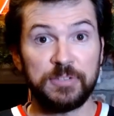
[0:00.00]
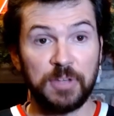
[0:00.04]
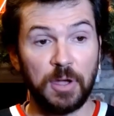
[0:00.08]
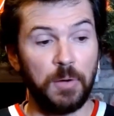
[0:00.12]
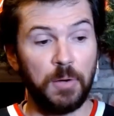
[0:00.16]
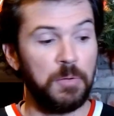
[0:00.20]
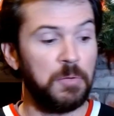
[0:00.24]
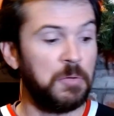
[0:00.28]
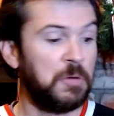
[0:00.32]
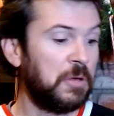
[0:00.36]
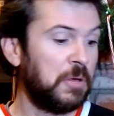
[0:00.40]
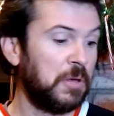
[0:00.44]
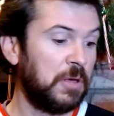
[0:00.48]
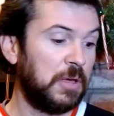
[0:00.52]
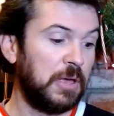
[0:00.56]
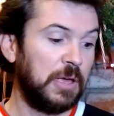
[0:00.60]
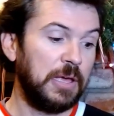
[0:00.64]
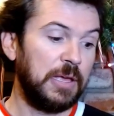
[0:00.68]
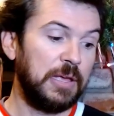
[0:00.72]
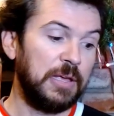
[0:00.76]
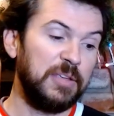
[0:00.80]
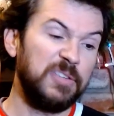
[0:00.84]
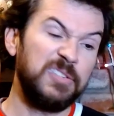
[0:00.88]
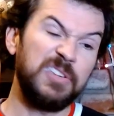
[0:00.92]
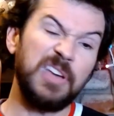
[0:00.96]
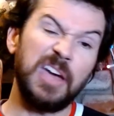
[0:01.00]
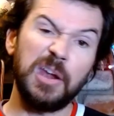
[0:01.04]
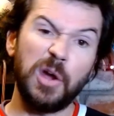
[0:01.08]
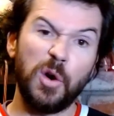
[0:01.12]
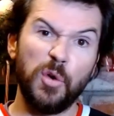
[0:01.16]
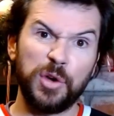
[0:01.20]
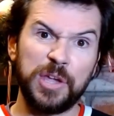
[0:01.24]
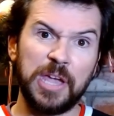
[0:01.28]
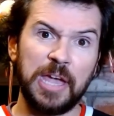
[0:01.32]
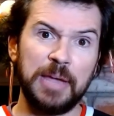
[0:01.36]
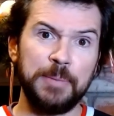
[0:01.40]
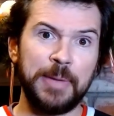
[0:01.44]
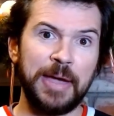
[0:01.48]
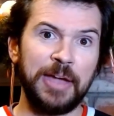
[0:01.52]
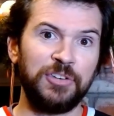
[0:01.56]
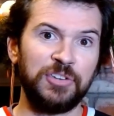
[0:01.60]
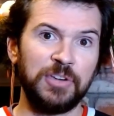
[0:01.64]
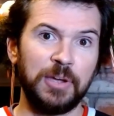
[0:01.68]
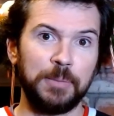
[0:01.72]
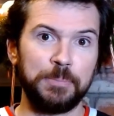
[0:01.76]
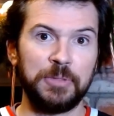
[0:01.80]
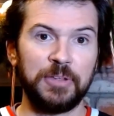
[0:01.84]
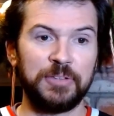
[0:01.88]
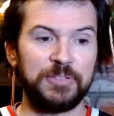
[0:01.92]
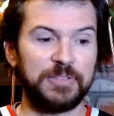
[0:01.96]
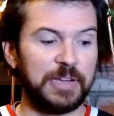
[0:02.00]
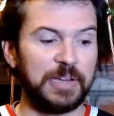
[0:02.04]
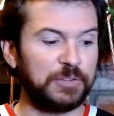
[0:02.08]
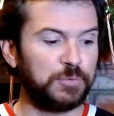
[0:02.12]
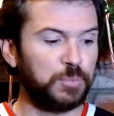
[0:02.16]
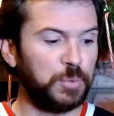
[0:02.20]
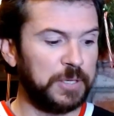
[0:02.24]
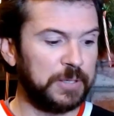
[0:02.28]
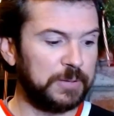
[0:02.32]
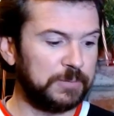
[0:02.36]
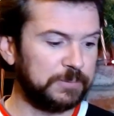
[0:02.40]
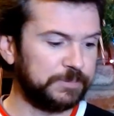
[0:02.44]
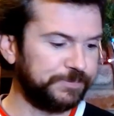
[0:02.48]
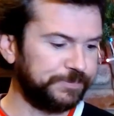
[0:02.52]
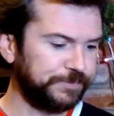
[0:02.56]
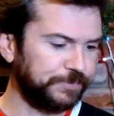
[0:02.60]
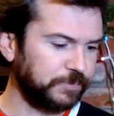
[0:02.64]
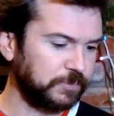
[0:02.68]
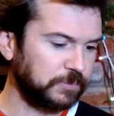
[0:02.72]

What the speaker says: So he's got an okay matchup this next week.